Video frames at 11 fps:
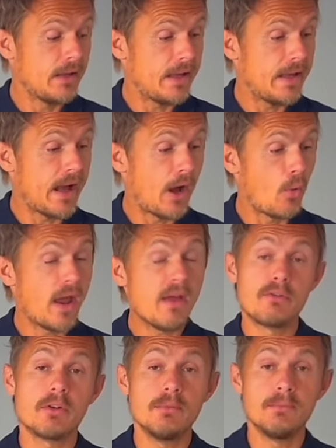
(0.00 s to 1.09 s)

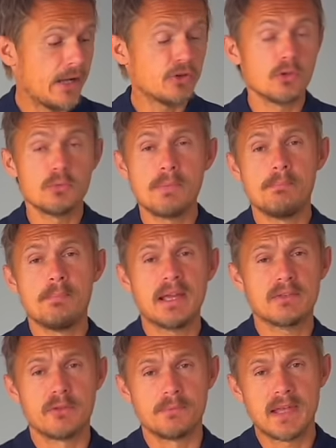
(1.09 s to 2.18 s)
However, I talked with
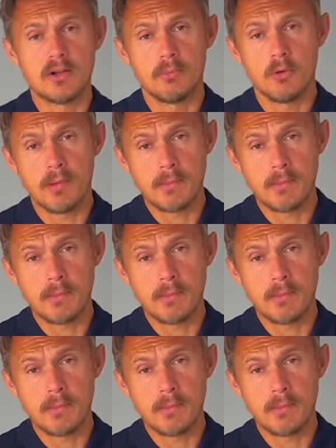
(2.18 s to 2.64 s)
Beckett from Tenkom on